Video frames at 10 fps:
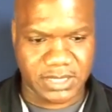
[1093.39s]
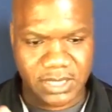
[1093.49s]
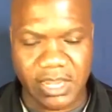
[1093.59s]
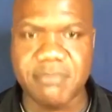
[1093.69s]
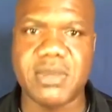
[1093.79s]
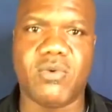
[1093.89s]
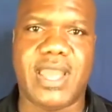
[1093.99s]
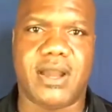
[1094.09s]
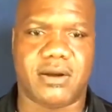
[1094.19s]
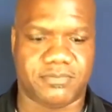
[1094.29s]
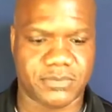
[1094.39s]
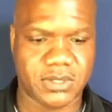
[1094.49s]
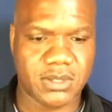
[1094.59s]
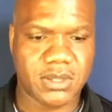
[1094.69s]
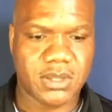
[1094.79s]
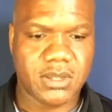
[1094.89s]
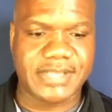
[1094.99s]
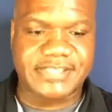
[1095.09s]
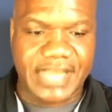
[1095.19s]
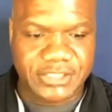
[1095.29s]
Hear me well.
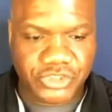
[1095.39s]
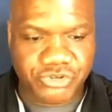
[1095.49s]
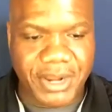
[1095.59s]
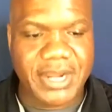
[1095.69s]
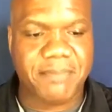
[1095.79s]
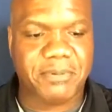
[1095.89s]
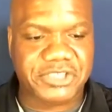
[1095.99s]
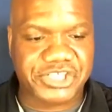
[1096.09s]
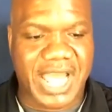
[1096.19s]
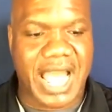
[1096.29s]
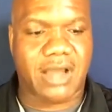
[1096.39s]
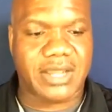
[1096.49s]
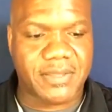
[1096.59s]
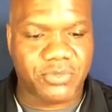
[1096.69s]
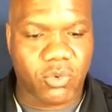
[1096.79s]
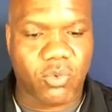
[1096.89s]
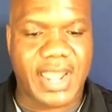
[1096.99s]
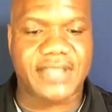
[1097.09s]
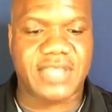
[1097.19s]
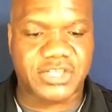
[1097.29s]
It says, Train up a child in the
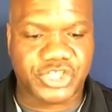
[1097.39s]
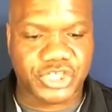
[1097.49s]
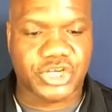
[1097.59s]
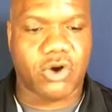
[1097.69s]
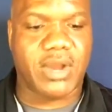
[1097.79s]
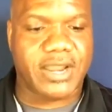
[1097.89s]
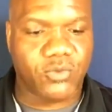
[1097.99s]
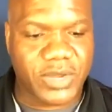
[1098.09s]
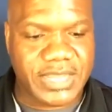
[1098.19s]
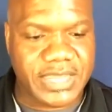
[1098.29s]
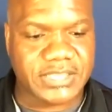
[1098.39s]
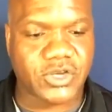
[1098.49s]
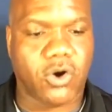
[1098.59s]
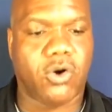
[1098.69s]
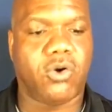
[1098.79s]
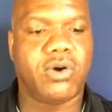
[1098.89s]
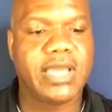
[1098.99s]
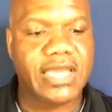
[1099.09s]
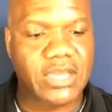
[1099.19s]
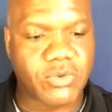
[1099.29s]
way they should go, and when he is old,
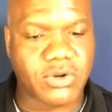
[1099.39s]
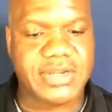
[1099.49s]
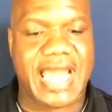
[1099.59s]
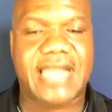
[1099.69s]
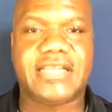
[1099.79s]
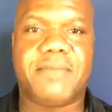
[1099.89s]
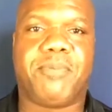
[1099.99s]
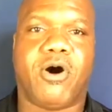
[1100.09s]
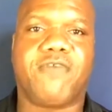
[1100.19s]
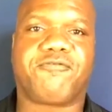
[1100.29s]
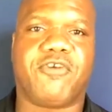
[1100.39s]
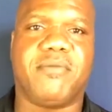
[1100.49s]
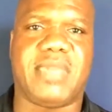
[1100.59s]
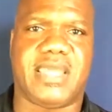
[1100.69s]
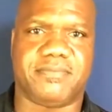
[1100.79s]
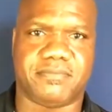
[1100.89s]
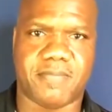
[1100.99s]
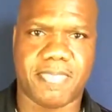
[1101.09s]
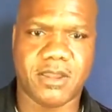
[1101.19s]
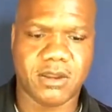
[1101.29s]
he will not depart from it
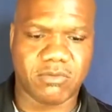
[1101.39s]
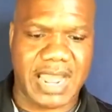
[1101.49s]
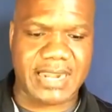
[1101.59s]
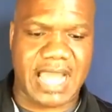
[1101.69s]
right?